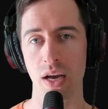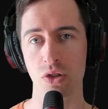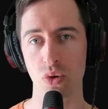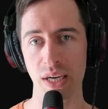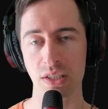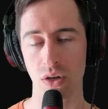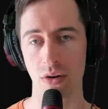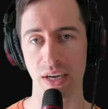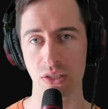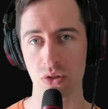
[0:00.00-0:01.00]
address
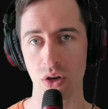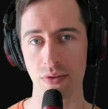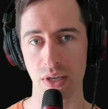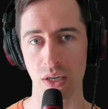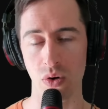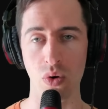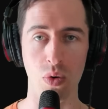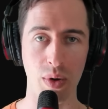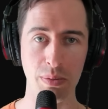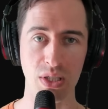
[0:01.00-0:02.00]
of a server
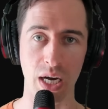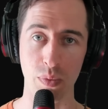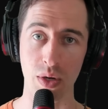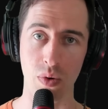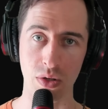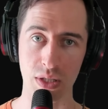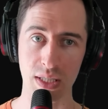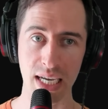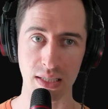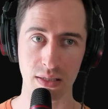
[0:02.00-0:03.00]
or website we want to
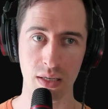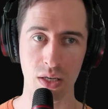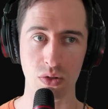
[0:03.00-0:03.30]
test.